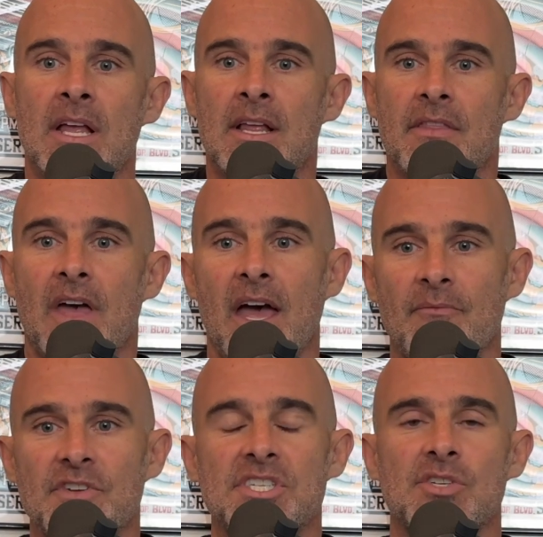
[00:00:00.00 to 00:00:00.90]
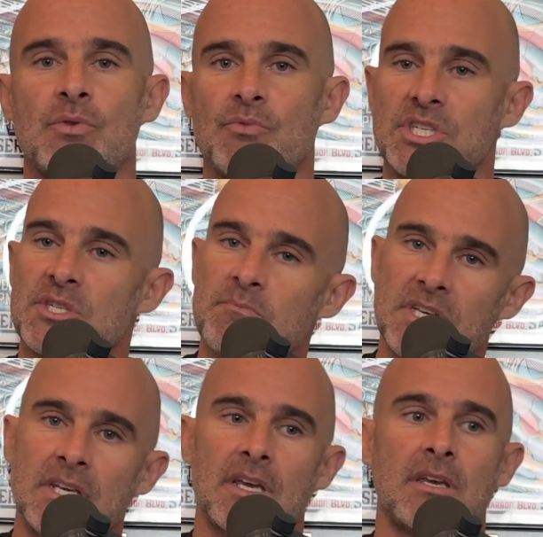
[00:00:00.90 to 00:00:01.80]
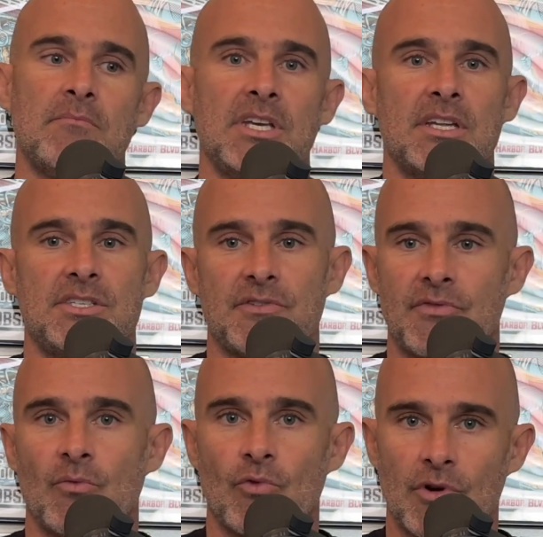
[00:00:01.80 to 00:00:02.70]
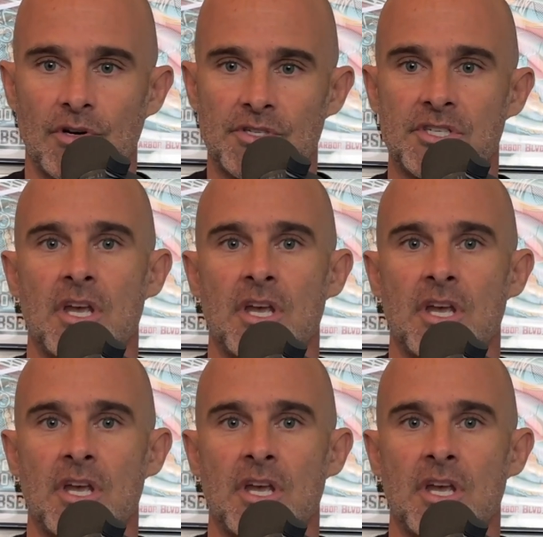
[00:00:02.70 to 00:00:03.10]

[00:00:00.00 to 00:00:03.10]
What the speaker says: the emphasis when we speak can be on different words.